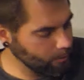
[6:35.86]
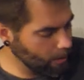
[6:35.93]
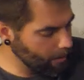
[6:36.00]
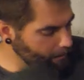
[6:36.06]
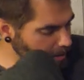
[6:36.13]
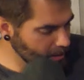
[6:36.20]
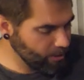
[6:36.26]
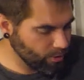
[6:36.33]
I
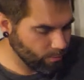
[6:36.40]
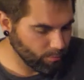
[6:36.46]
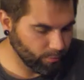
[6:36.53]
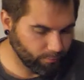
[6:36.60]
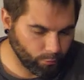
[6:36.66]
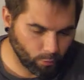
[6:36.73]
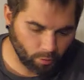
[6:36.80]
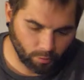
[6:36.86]
mentioned
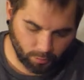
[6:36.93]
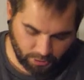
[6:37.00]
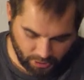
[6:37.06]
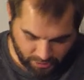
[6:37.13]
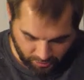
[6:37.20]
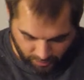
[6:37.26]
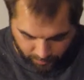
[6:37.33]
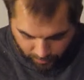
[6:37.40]
before with
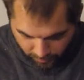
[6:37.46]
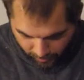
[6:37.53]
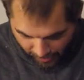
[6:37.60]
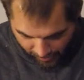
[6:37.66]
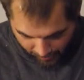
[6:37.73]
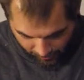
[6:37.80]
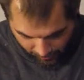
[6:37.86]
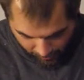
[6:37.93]
the sleeping bag